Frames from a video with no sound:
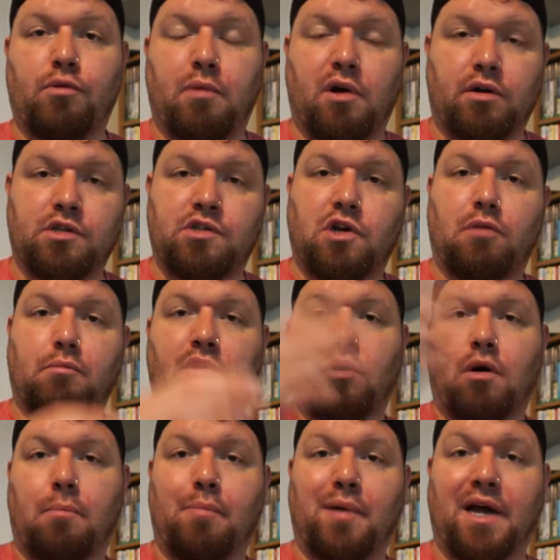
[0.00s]
By the time I
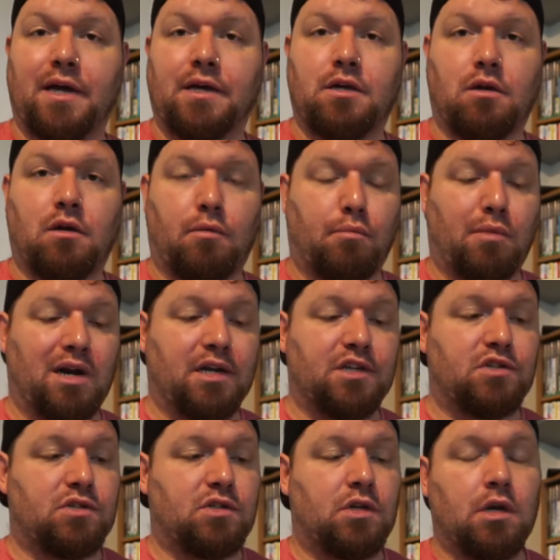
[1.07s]
got back on my
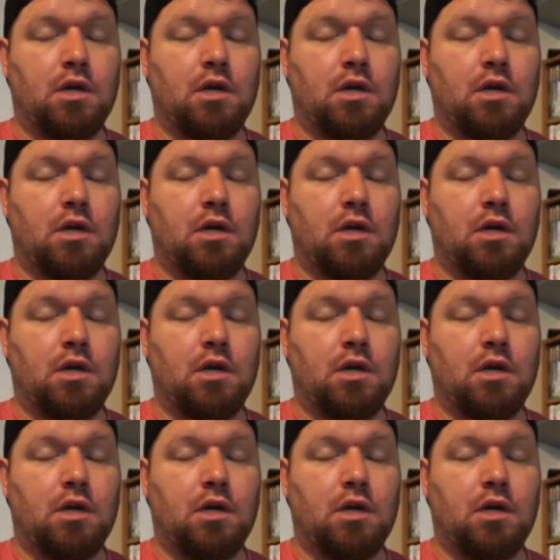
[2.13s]
last